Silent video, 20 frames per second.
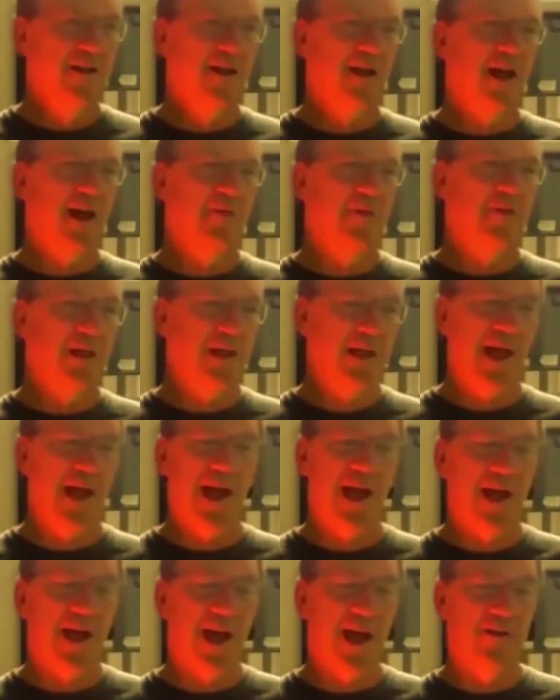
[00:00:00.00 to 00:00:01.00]
I mean,
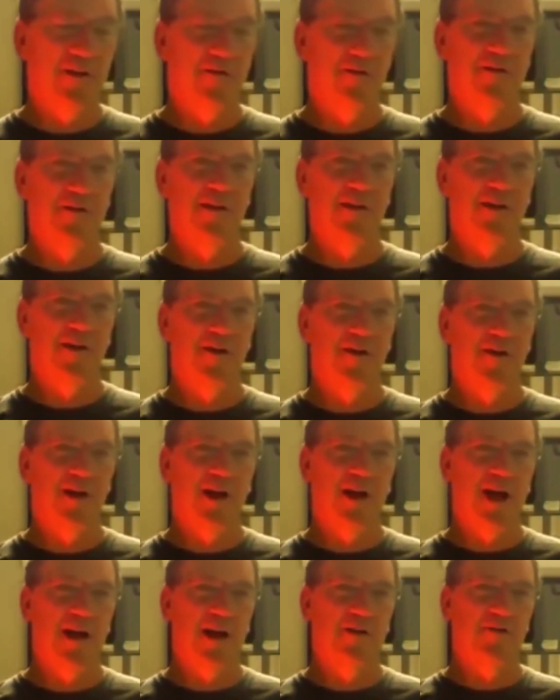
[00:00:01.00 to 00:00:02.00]
again, I don't, you know,
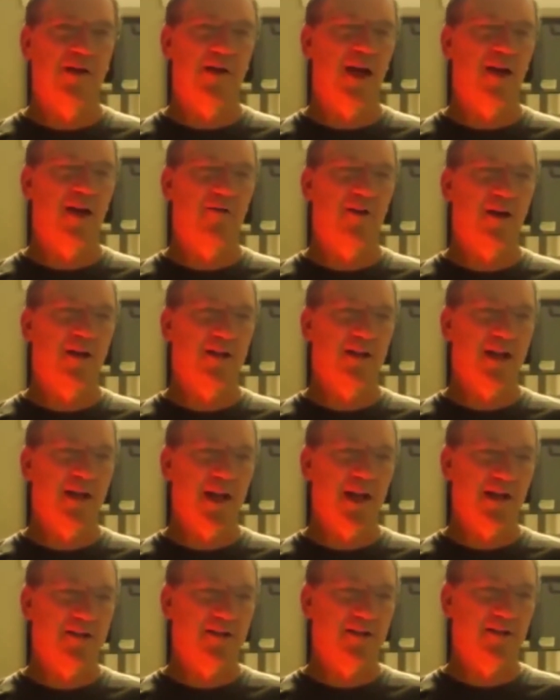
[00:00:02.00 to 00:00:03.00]
I don't have all the
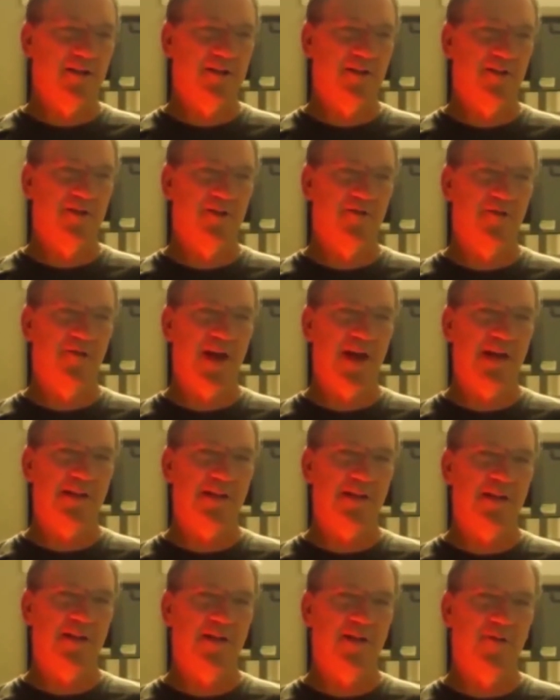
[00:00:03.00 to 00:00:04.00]
answers or the
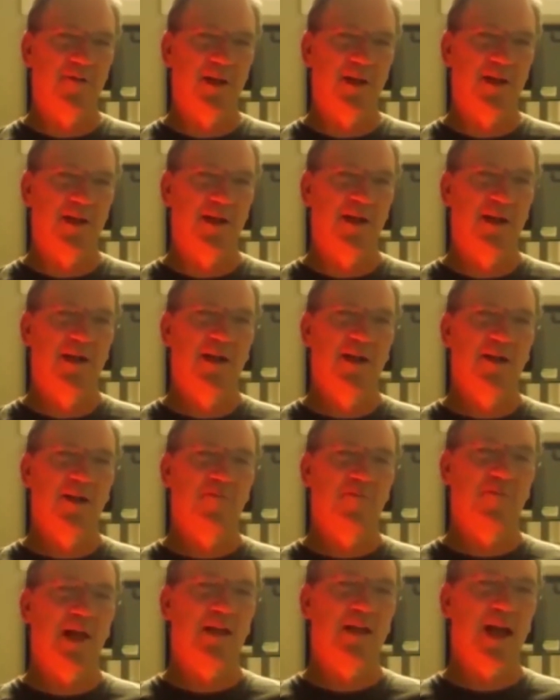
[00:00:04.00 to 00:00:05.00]
facts here, but
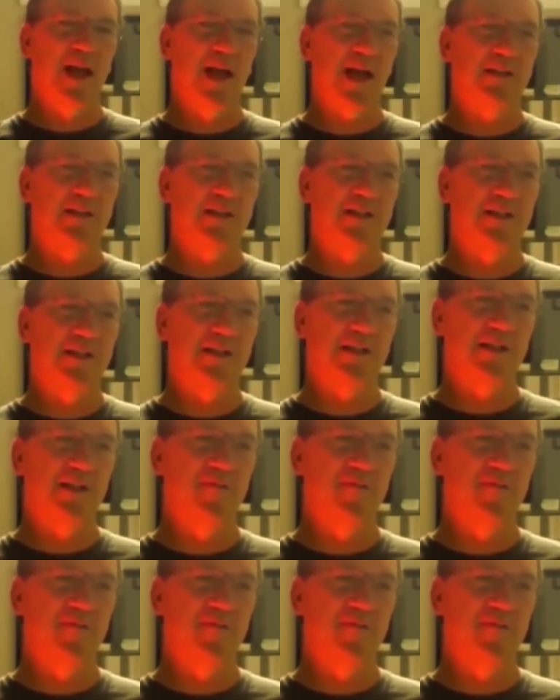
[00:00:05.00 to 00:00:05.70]
my guess is